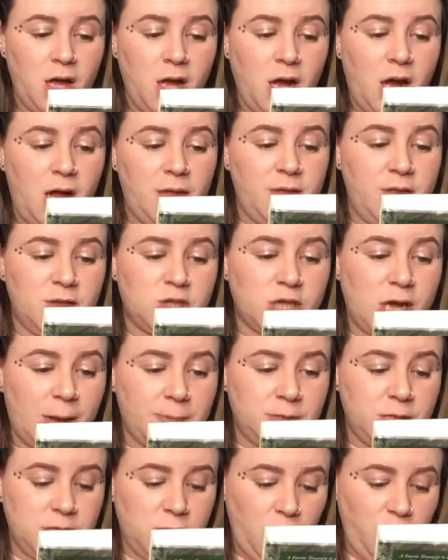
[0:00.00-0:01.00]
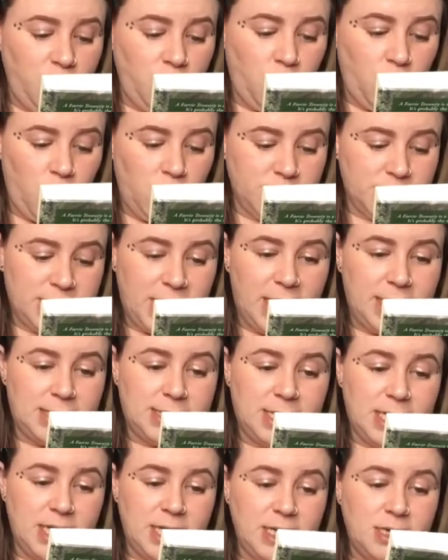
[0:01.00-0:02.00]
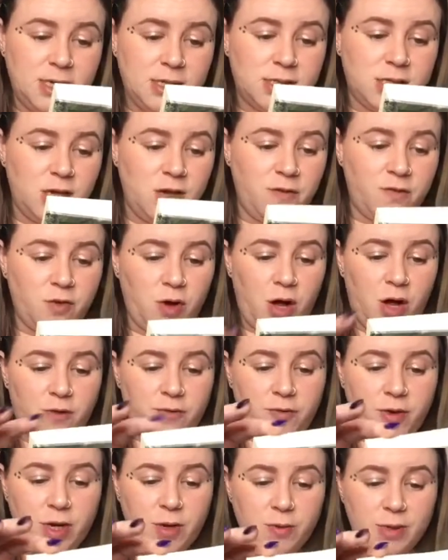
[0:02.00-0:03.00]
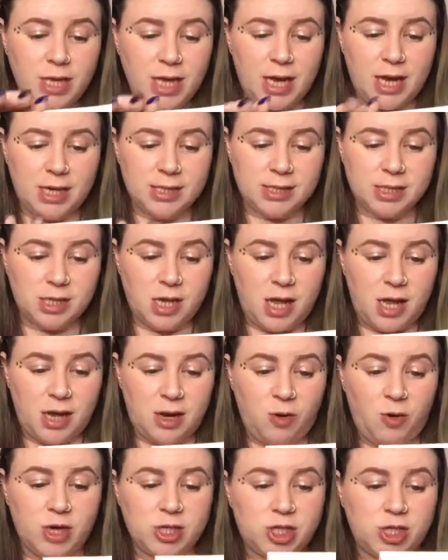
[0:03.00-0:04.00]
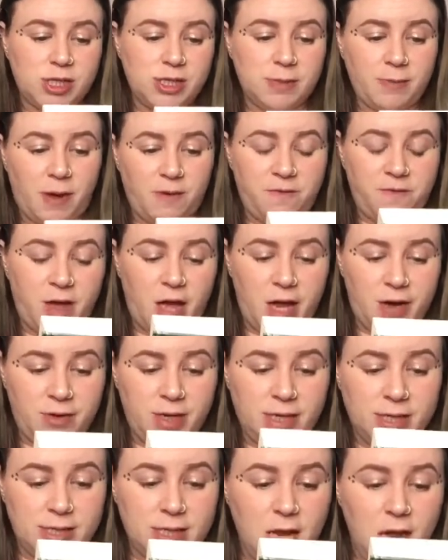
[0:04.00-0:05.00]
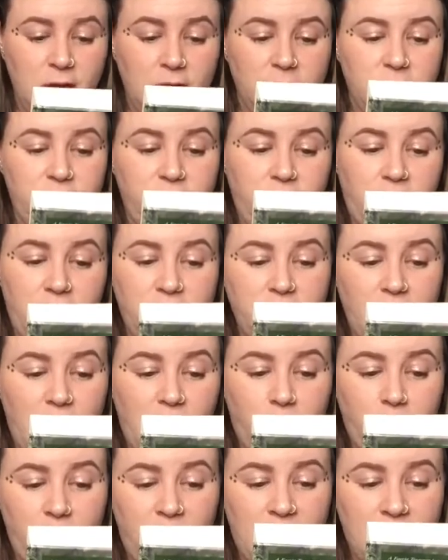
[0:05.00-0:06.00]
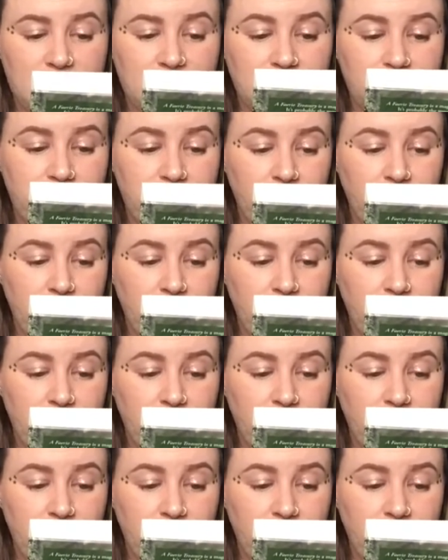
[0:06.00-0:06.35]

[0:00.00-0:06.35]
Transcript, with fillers: And then the chapters go from 1 to 18, so you've got frequently asked uh, questions about fairies, the fairy almanac,